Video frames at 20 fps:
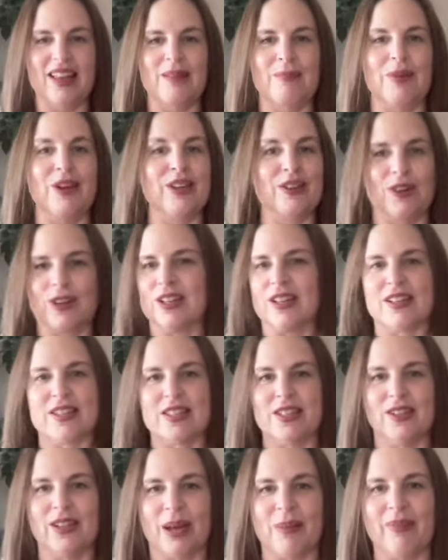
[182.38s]
but you're going to
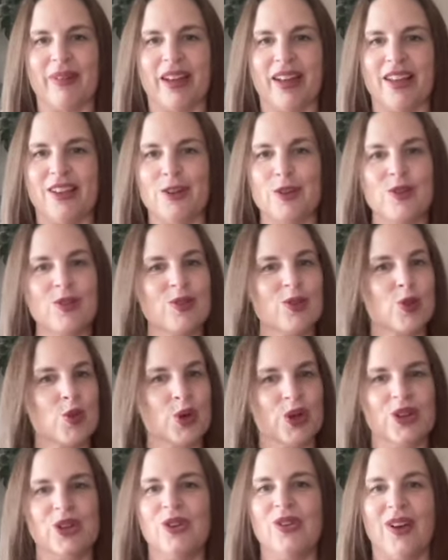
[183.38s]
still get my
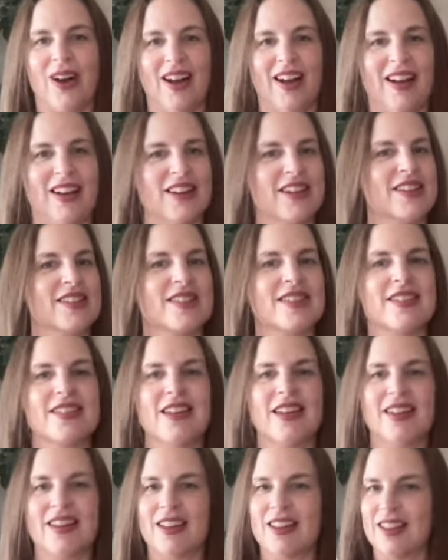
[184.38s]
true, honest
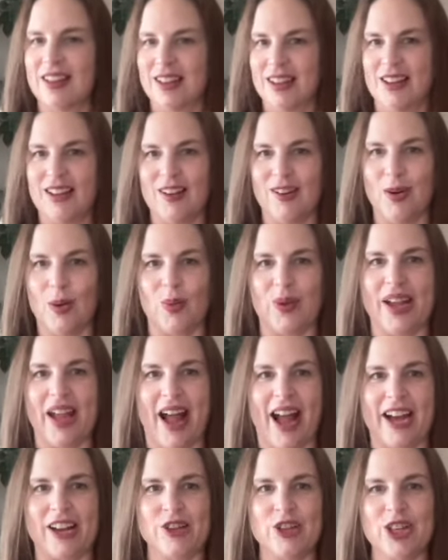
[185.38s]

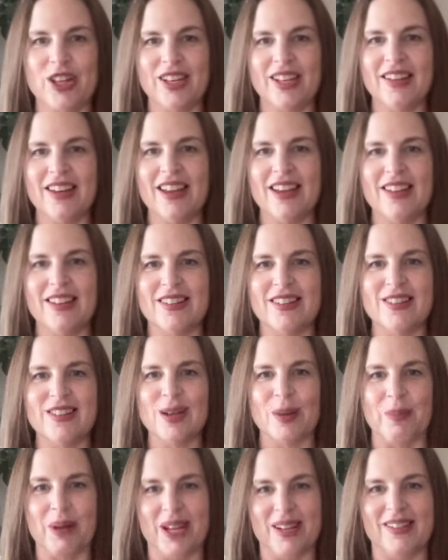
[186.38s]
reaction and
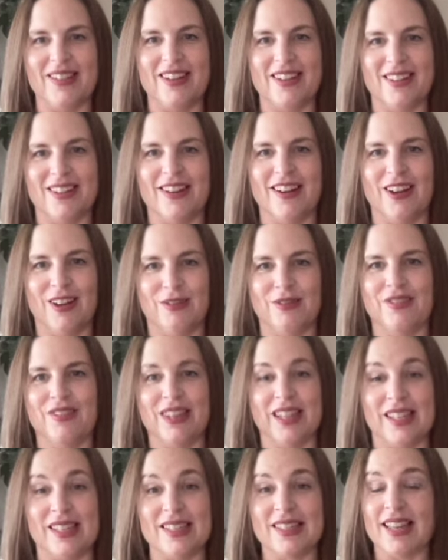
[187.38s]
opinion of
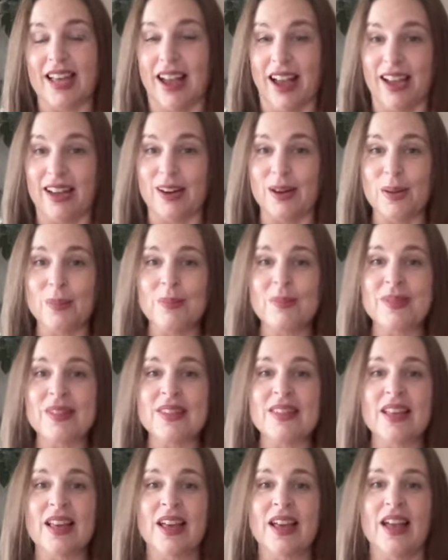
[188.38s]
these
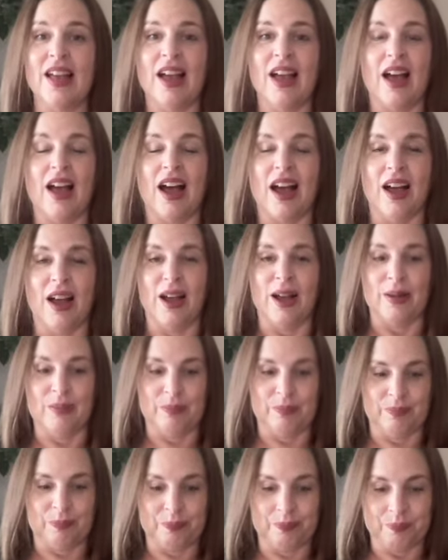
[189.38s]
items.
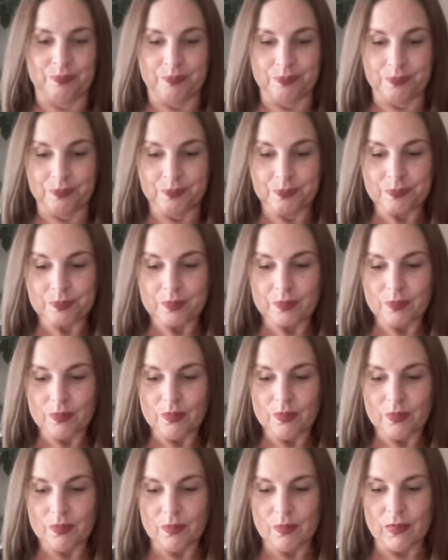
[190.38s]
Um,
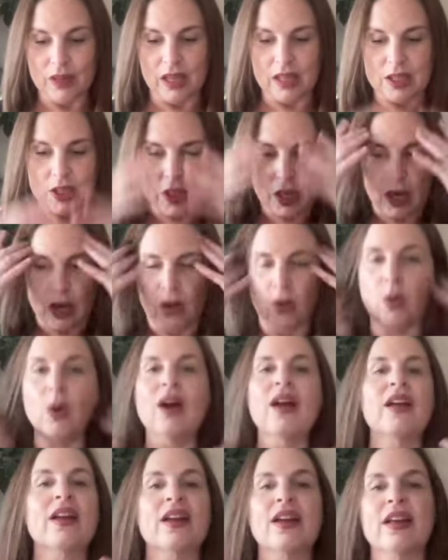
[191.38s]
so
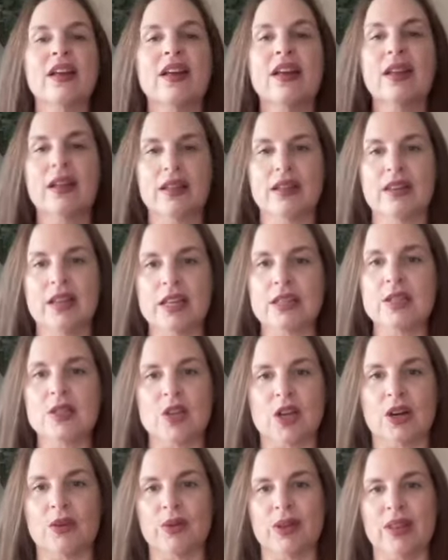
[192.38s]
let's
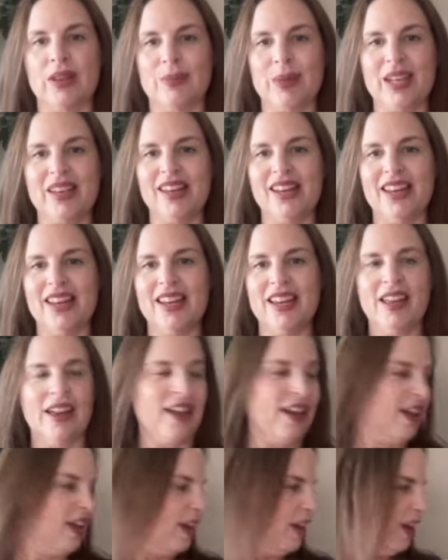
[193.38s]
start with the beginning.
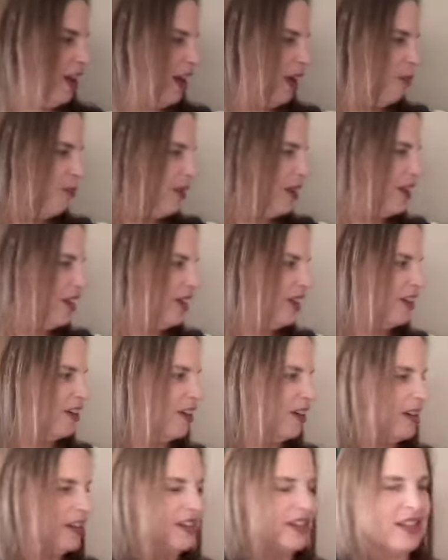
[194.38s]
Um,
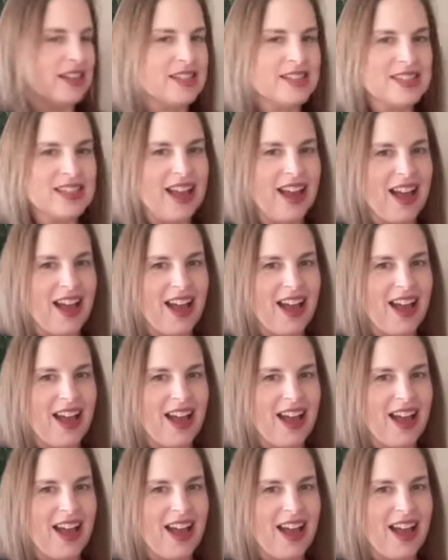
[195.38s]
here is